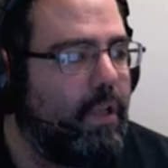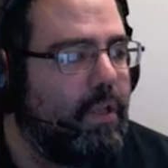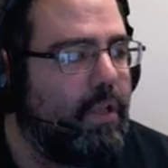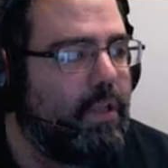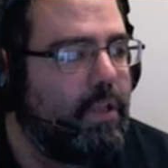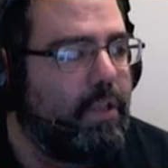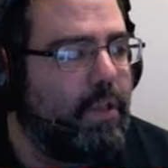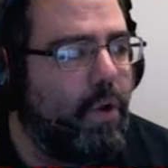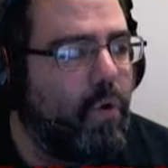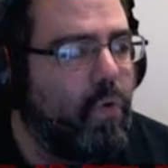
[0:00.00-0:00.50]

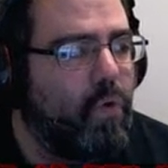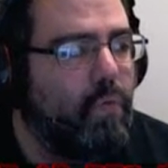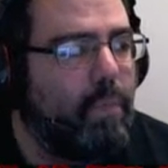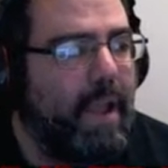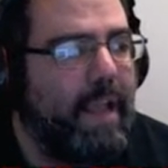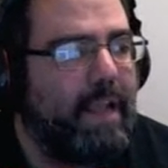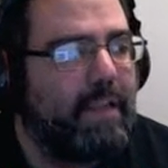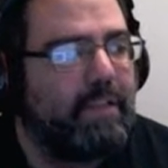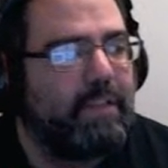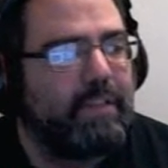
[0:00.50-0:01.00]
the old
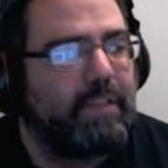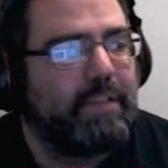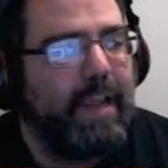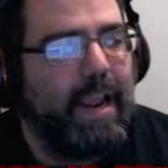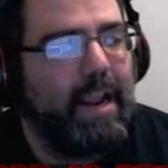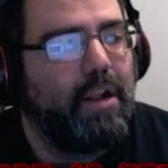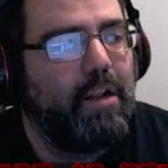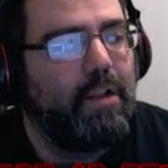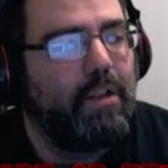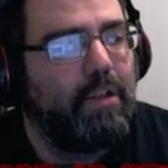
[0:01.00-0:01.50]
man's
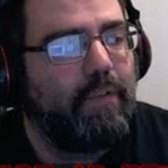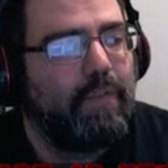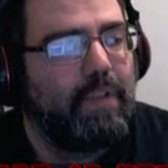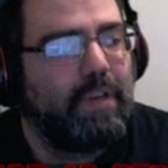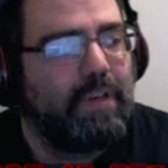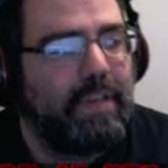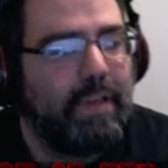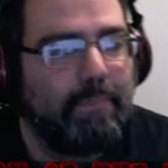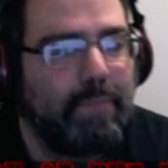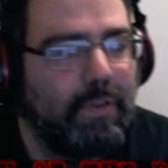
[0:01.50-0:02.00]
tale of the
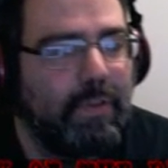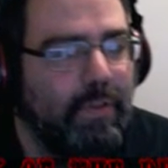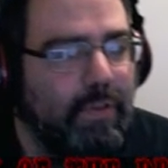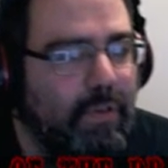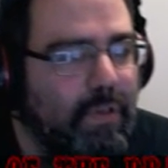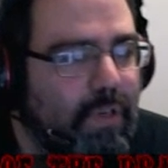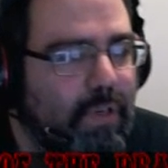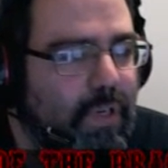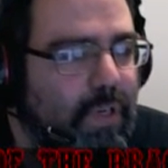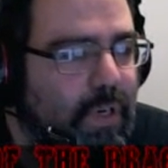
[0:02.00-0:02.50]
temple.
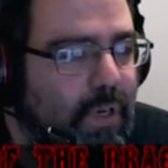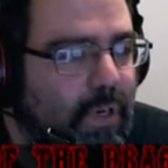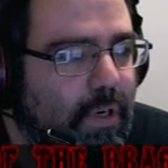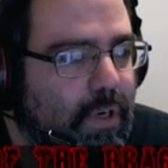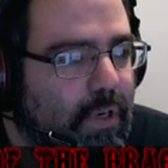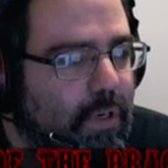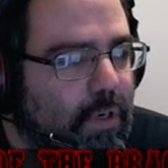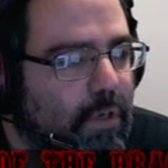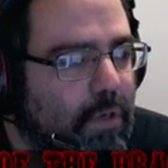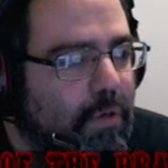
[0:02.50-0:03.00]

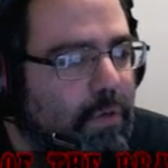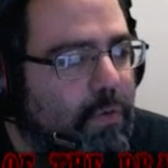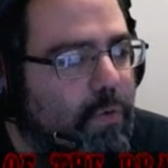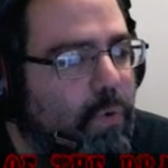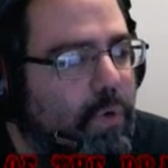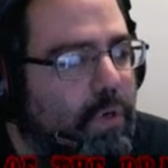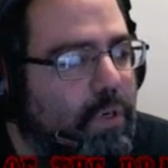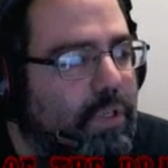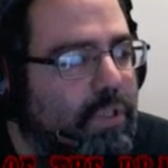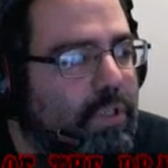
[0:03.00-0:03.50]
temple.
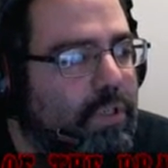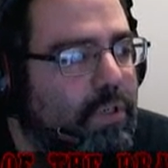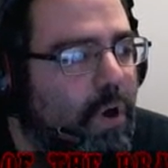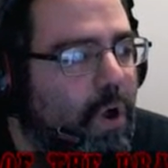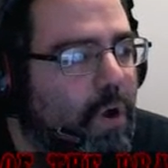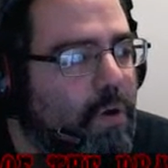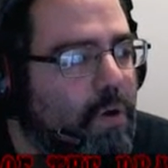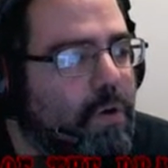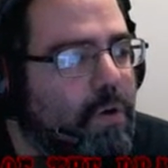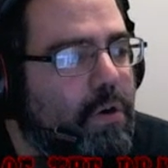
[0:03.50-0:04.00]
'Twas
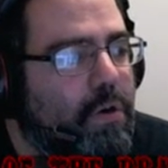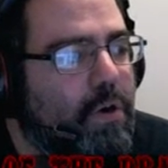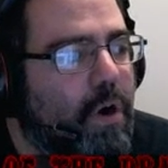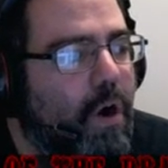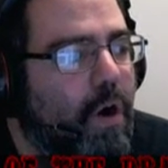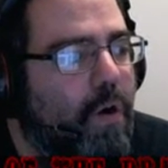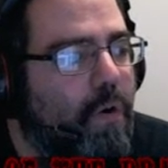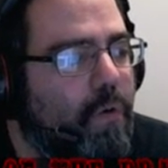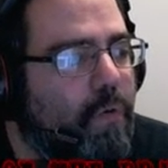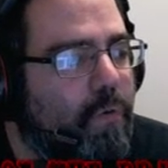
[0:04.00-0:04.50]
long
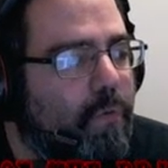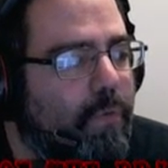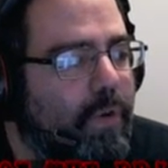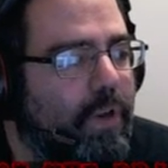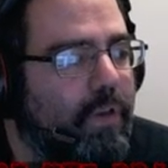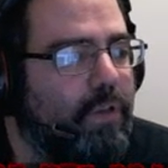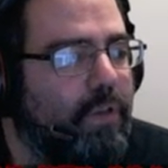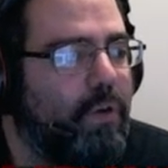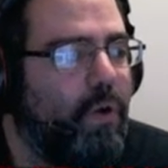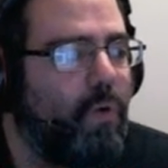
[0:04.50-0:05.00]
ago
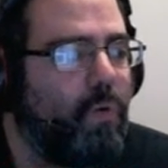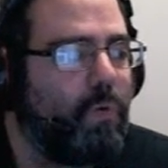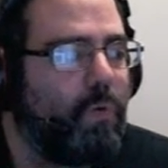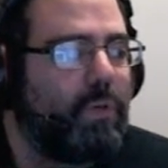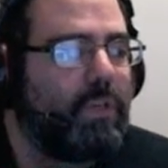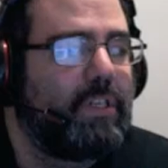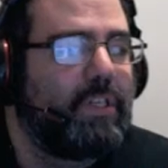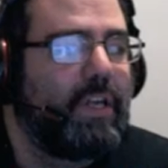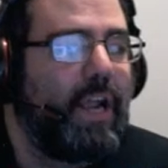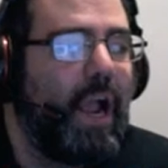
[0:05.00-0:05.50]
that the
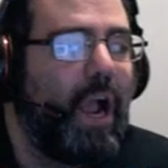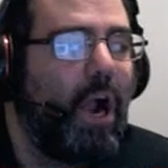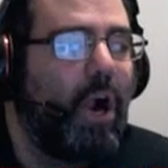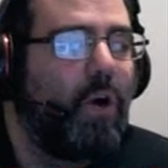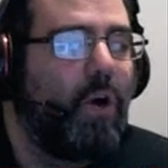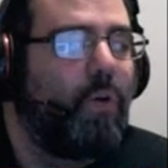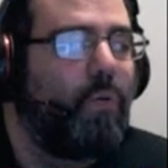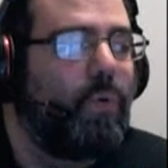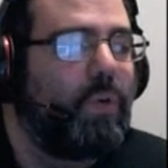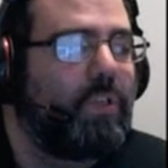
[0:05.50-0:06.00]
old
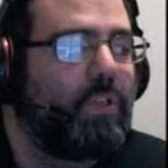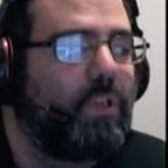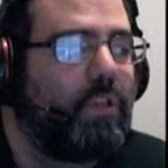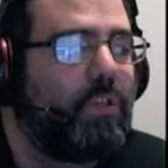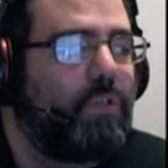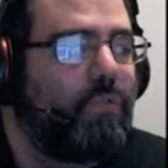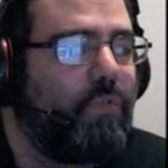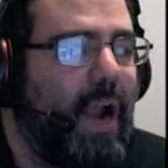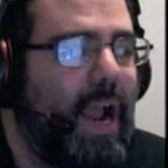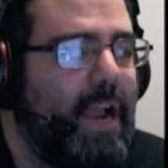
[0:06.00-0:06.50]
town was a
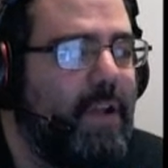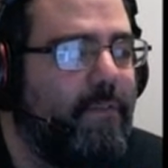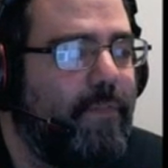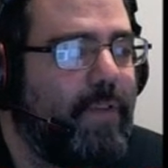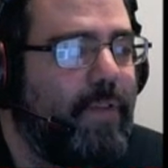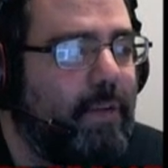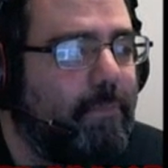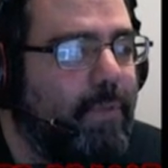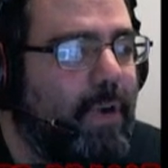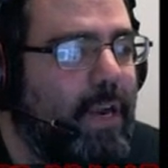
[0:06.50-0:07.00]

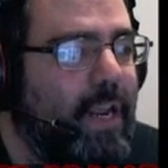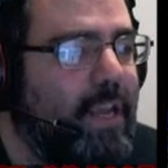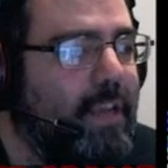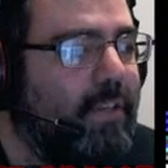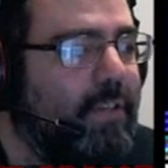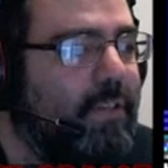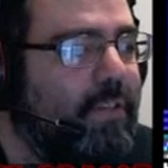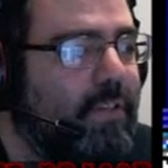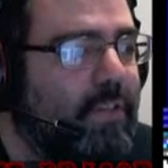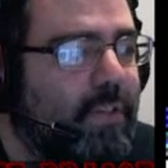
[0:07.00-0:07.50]
thriving
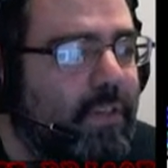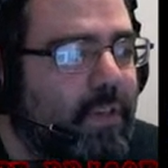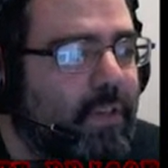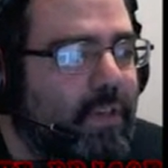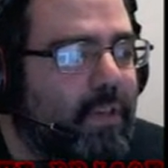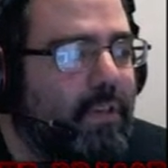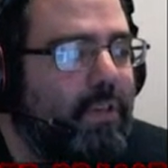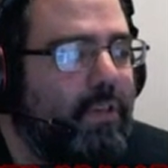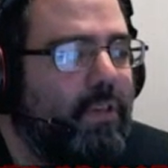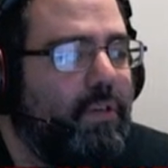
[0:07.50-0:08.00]
place.
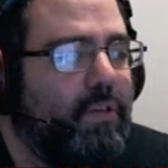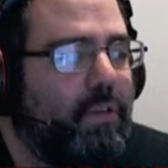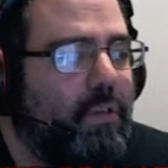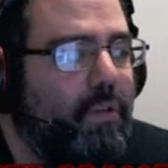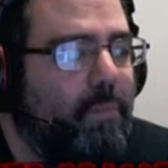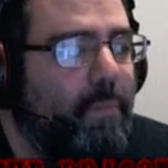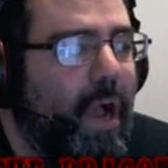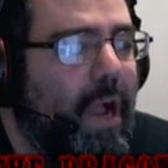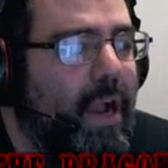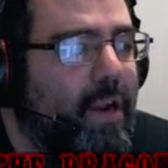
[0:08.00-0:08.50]
The
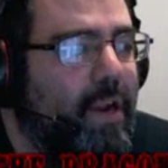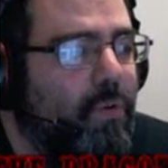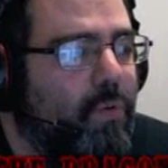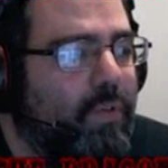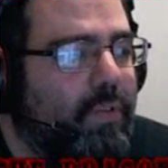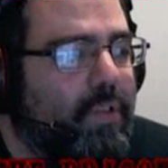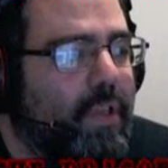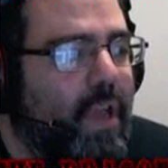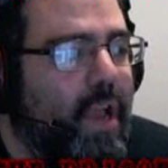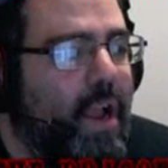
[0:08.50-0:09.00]
mine
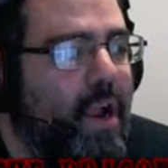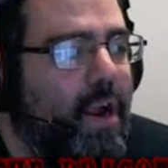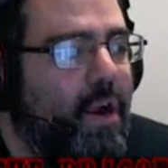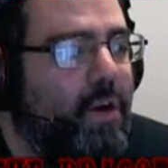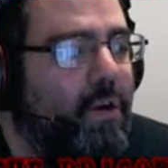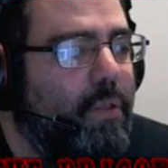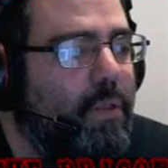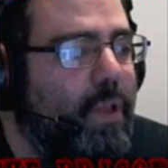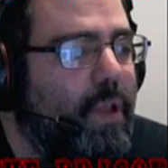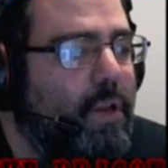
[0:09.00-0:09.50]
was
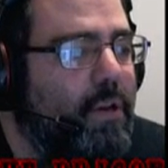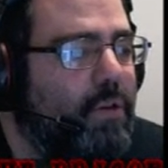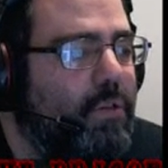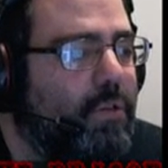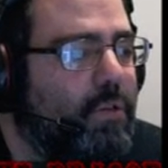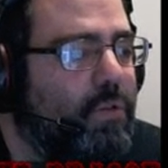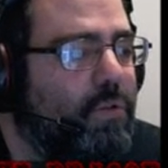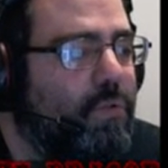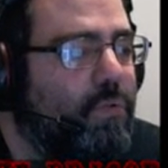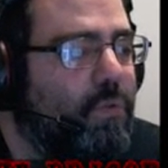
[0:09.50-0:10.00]
there and then
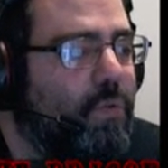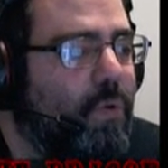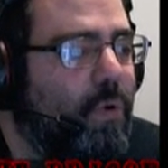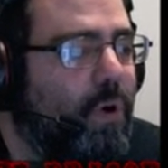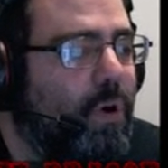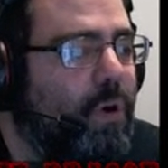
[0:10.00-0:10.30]
too.